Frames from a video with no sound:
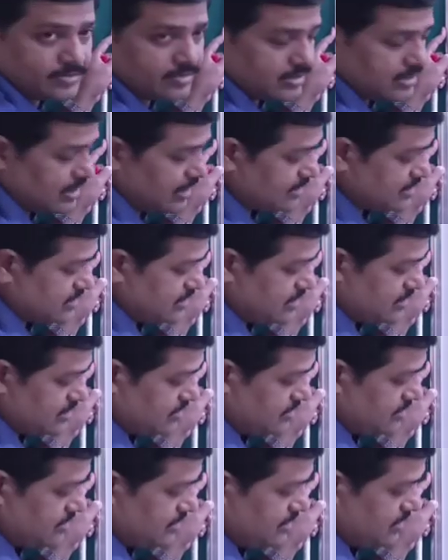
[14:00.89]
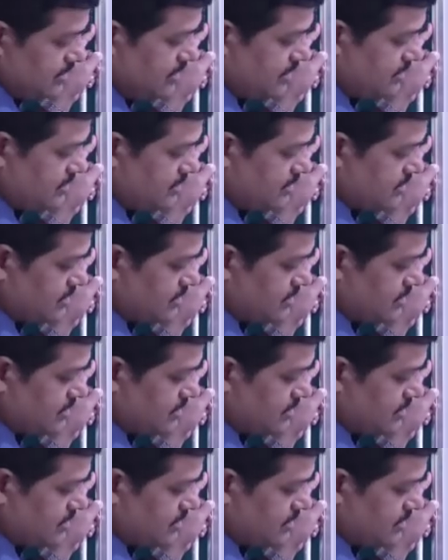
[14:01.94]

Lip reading: to the doctor, it is